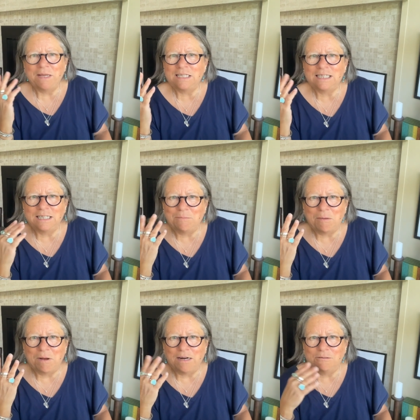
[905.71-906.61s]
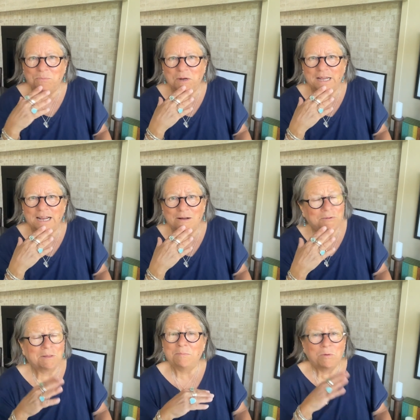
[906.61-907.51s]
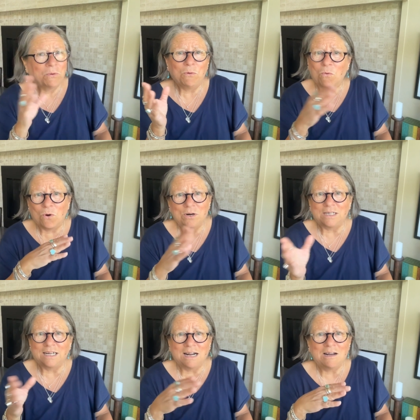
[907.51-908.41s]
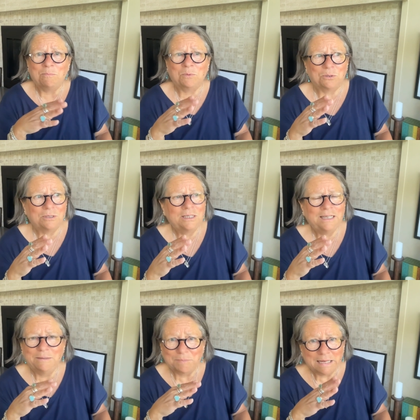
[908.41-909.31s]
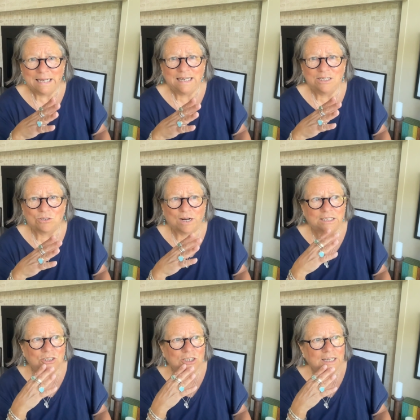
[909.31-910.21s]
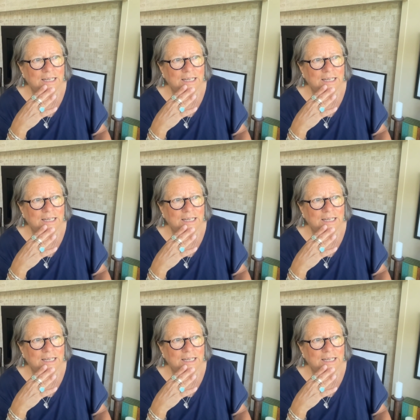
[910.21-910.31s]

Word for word: Basically, in my mind, I was breaking up with him, but we weren't a couple by any stretch.